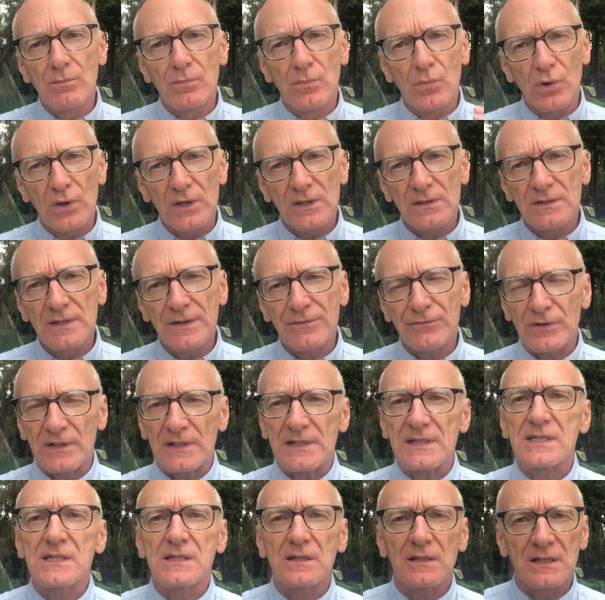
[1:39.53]
More
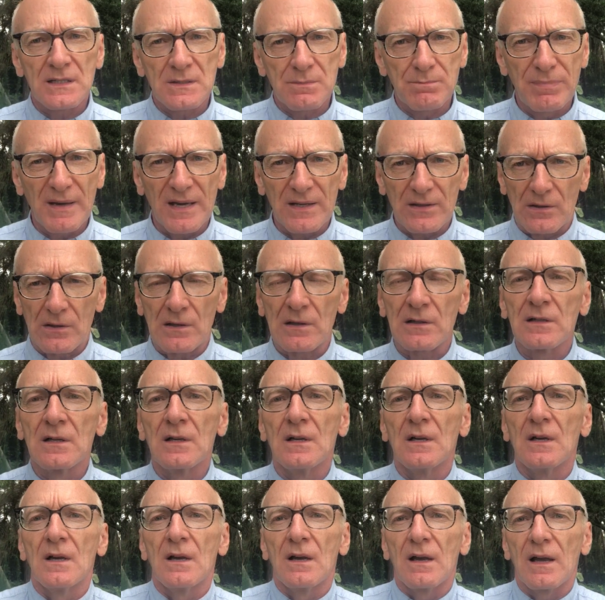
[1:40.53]
difference is better,
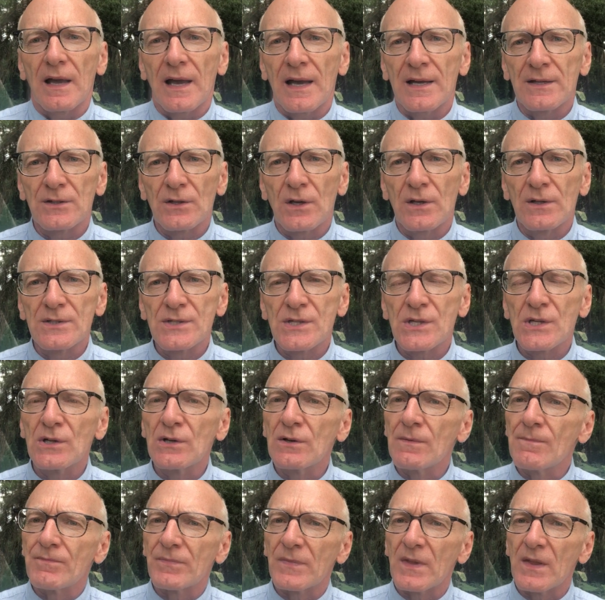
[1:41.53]
and
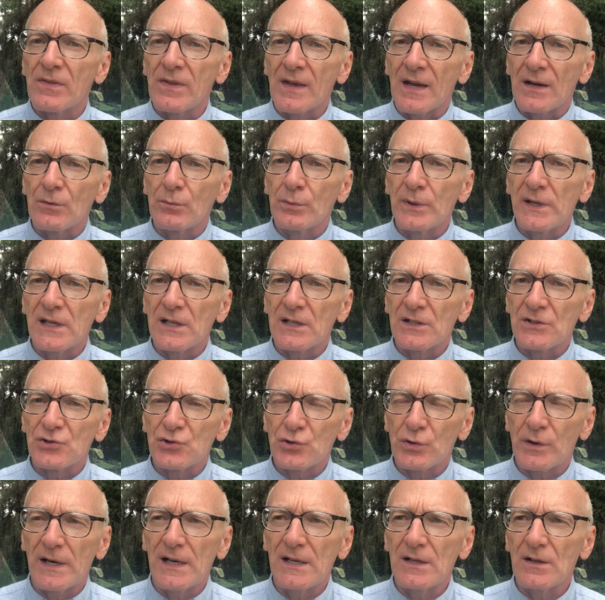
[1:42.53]
also that we can
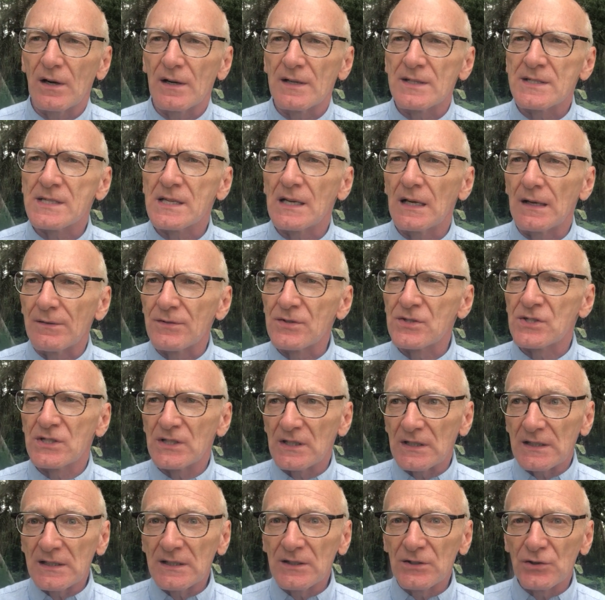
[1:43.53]
train ourselves
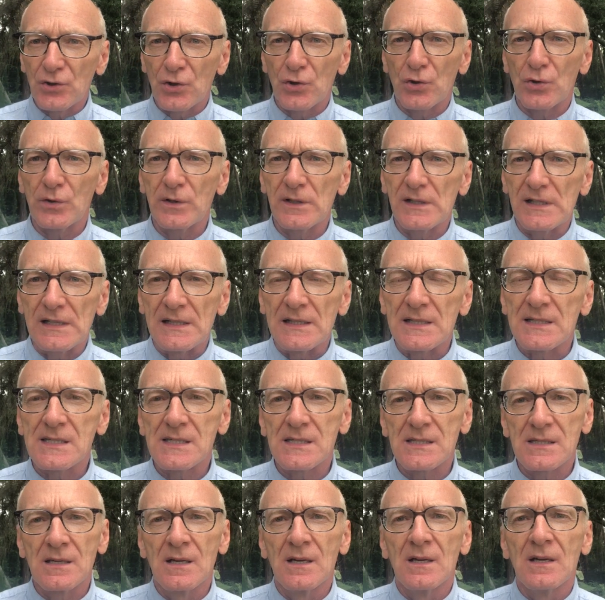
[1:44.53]
to
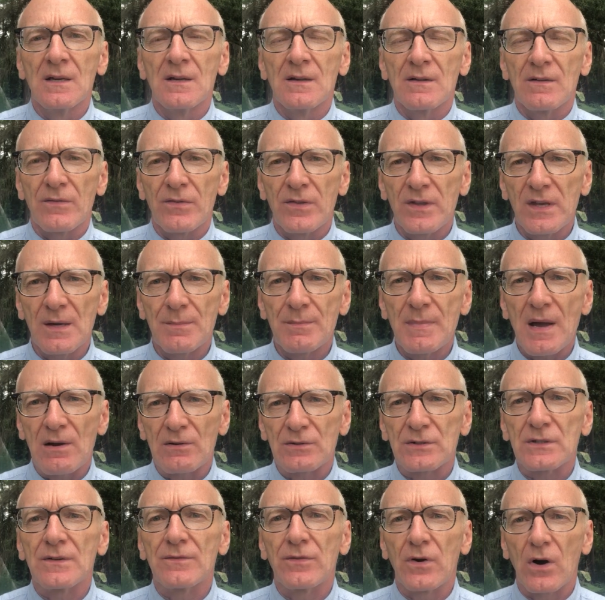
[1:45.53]
increase the
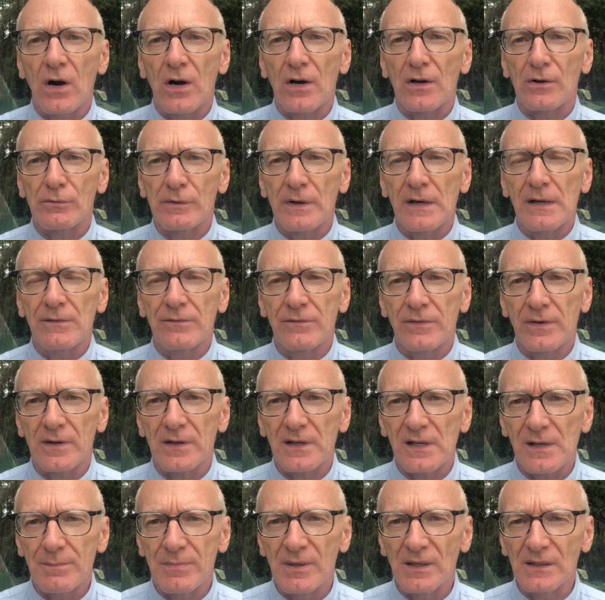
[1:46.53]
amount of heart rate
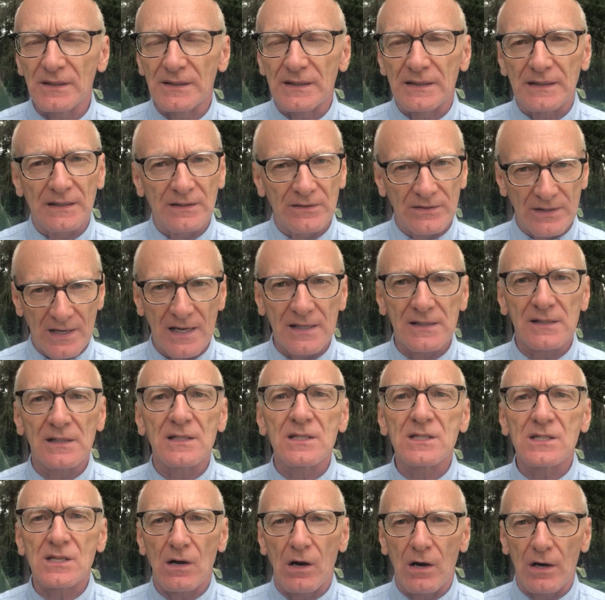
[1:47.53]
variability, and that
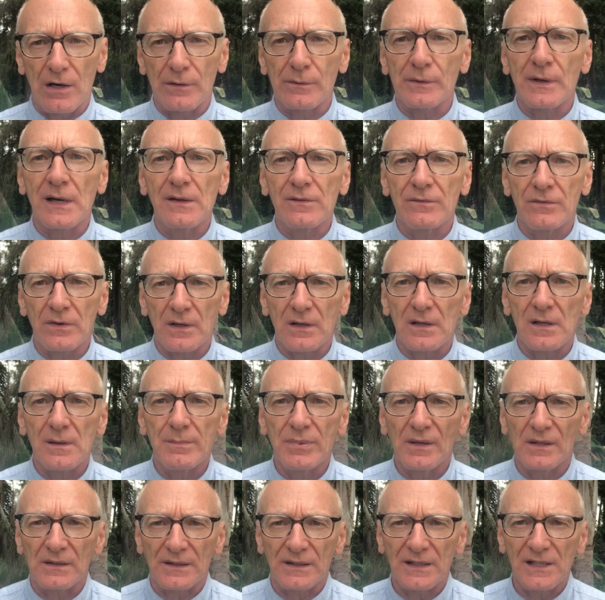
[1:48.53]
is heart rate
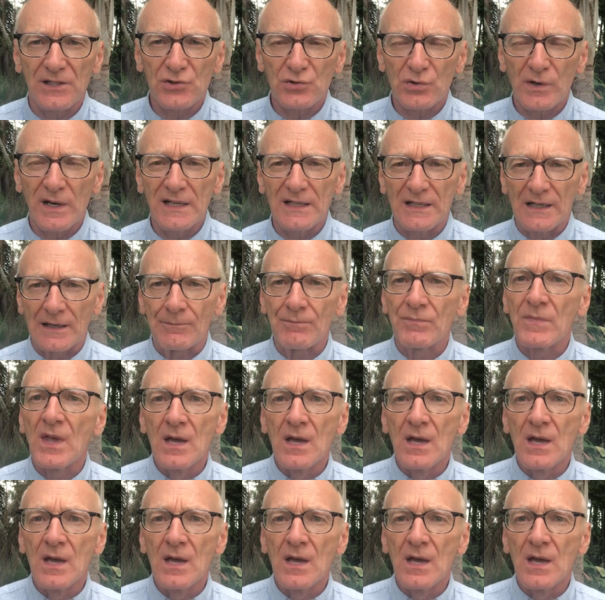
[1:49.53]
variability training.